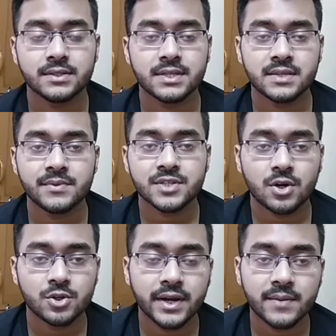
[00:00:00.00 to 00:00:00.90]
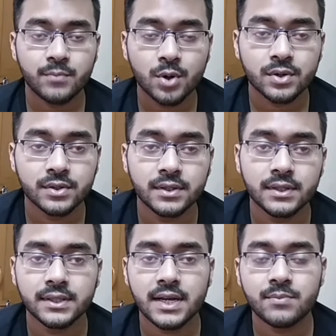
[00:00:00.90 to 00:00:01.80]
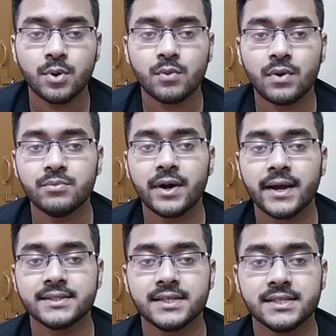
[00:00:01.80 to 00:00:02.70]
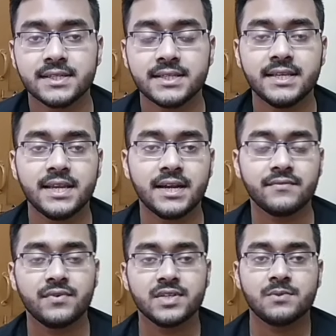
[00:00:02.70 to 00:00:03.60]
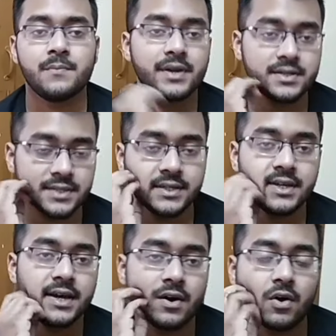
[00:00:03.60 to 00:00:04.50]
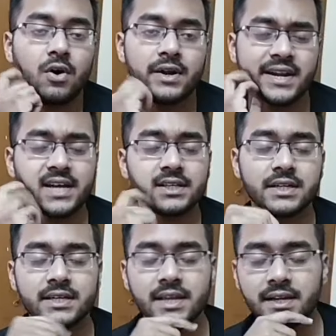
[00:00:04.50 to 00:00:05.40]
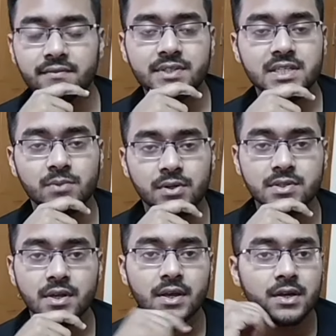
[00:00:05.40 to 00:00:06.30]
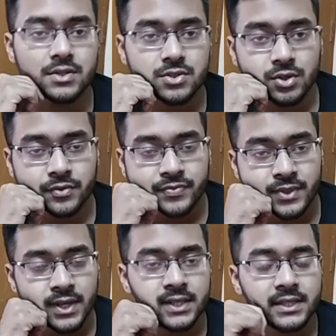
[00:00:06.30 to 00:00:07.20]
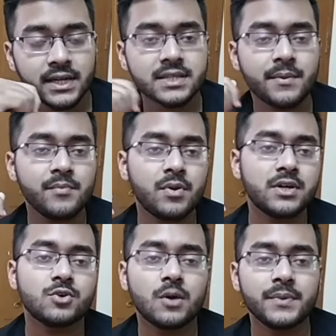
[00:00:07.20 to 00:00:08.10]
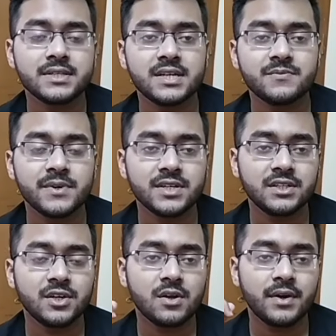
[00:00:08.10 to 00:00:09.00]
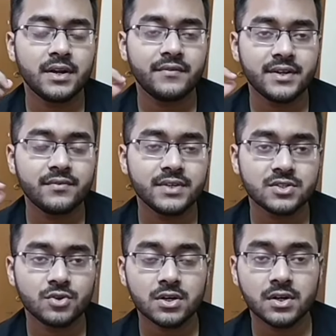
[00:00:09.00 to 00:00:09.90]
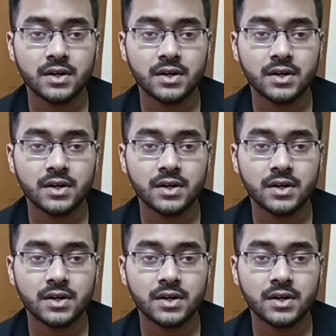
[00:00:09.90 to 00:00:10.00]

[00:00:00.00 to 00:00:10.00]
the semester, or you get a book. That book, one book I can suggest is Engineering Physics by Pearson, or any other engineering physics books. So there are some important topics, as special theory of relativity, which is not